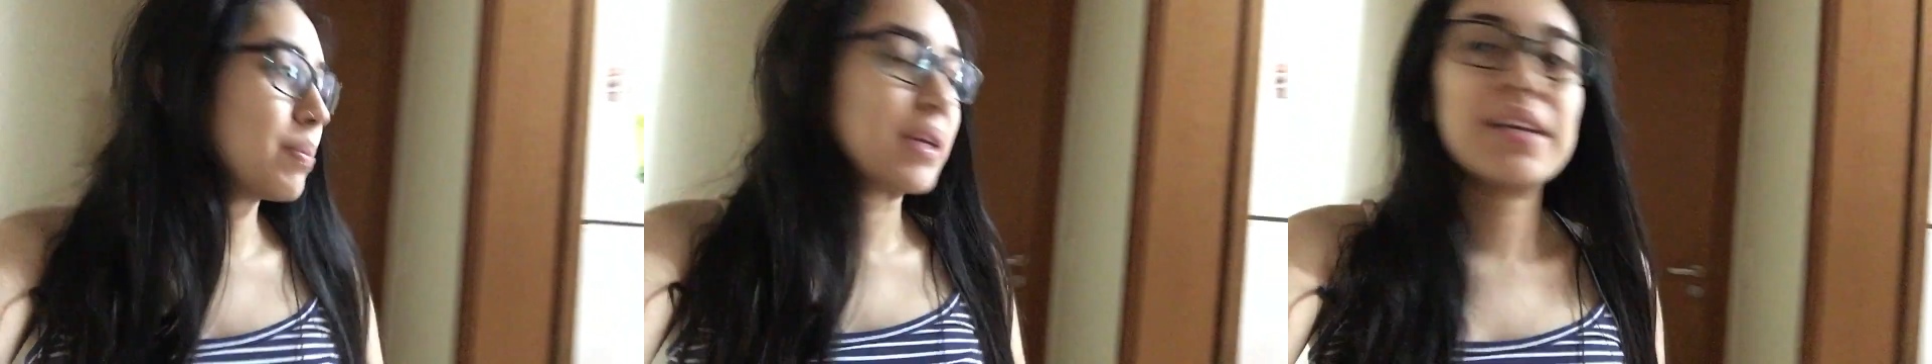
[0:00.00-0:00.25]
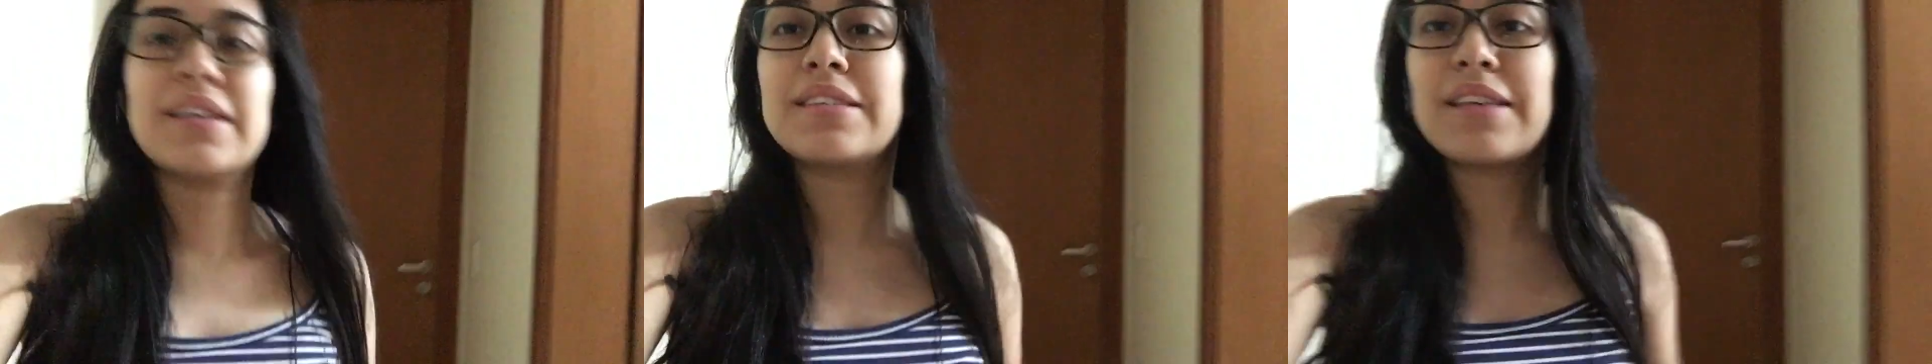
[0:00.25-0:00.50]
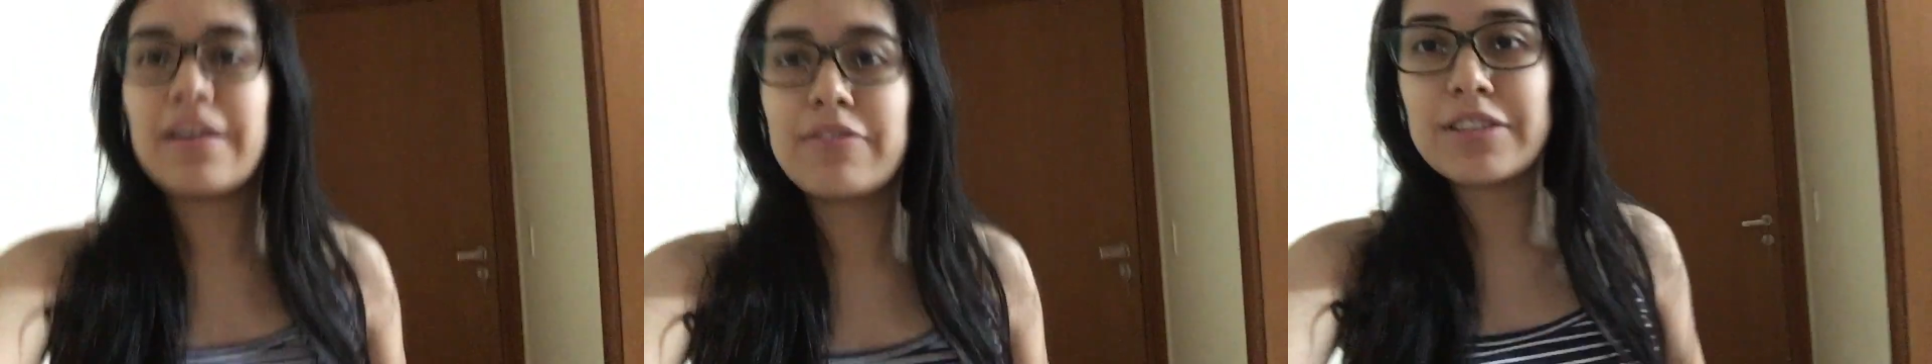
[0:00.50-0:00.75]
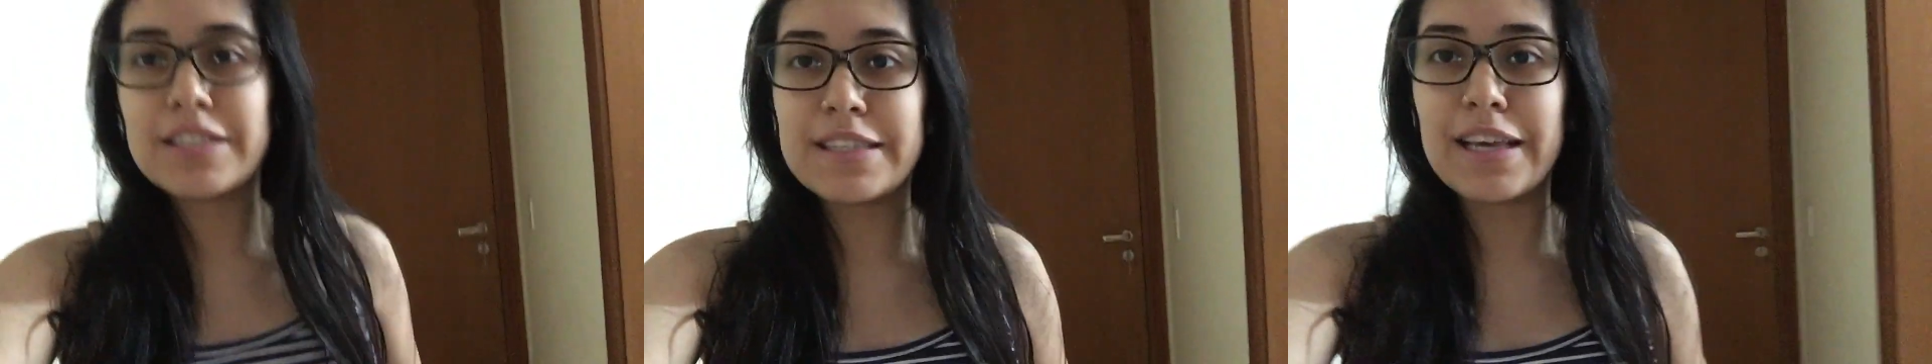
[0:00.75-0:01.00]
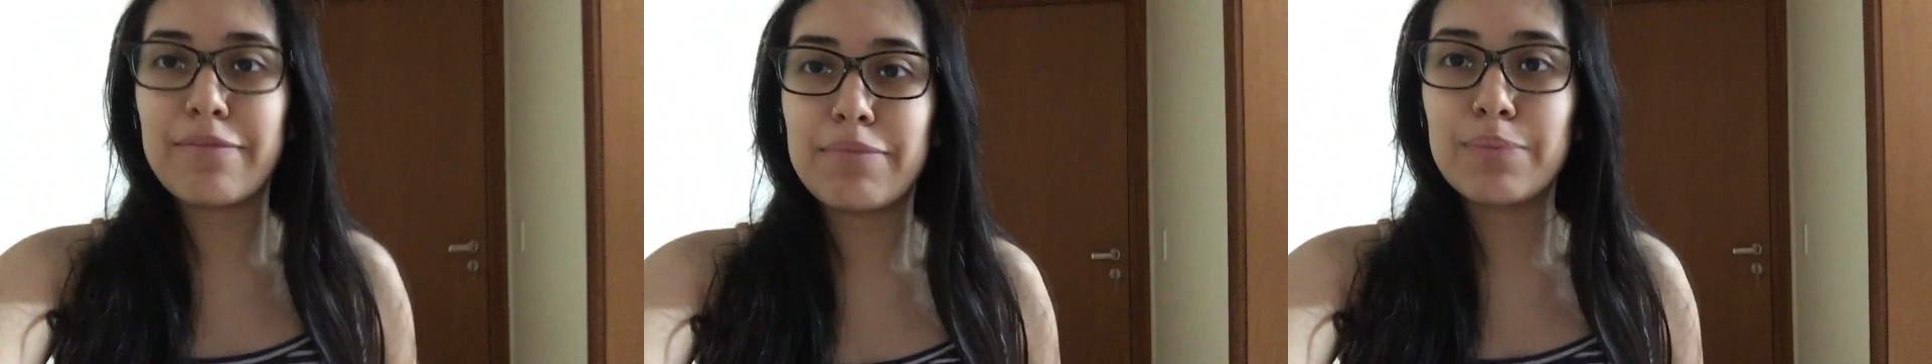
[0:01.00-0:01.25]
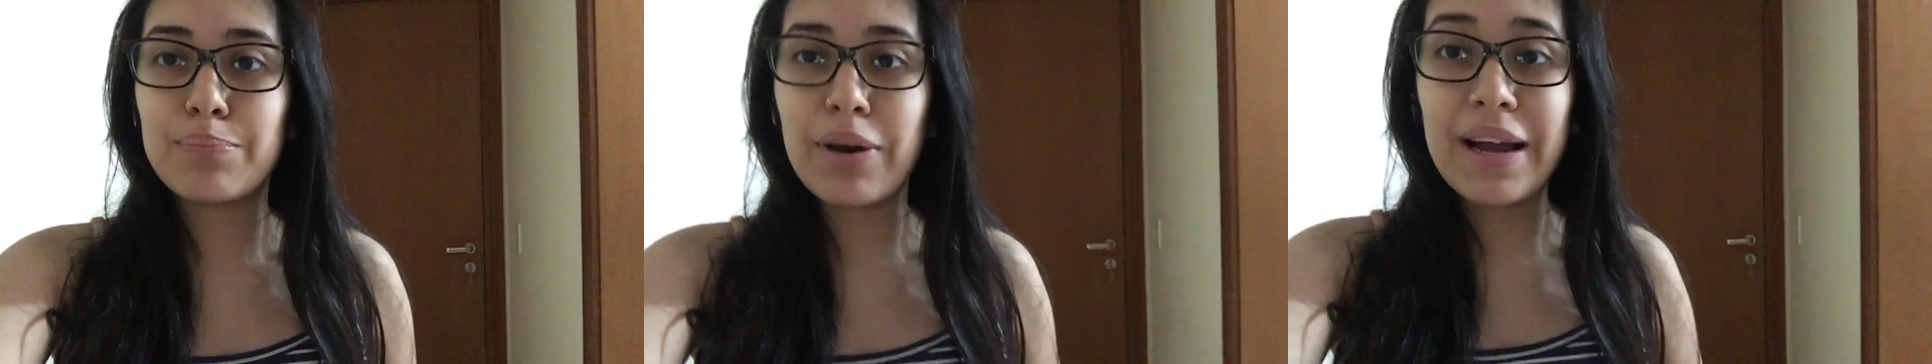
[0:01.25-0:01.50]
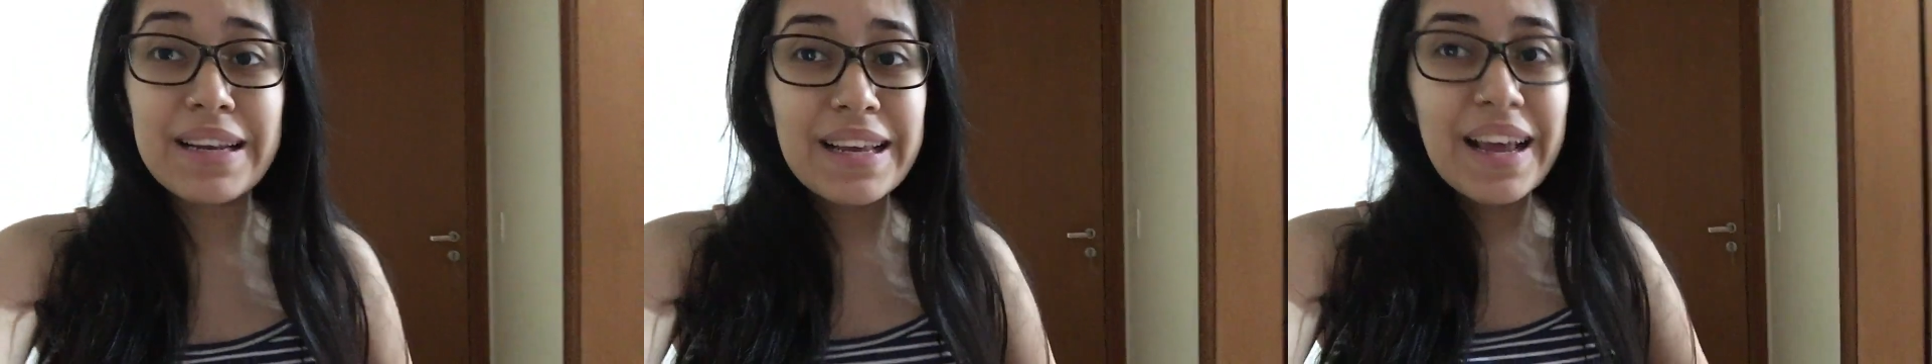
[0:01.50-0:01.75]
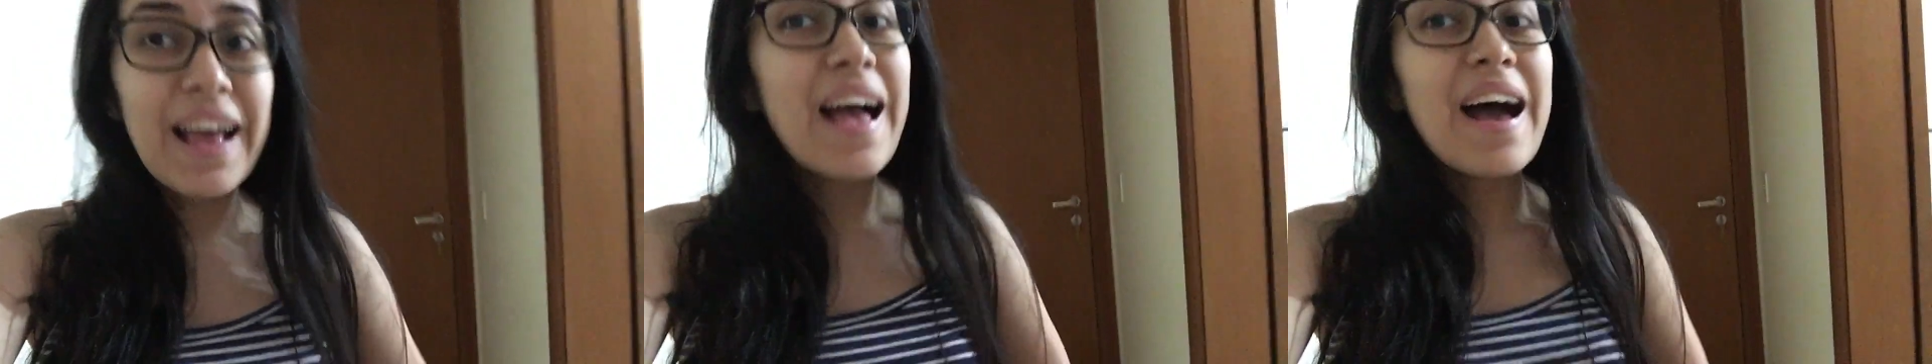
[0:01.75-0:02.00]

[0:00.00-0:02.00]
because ever since I've been pregnant,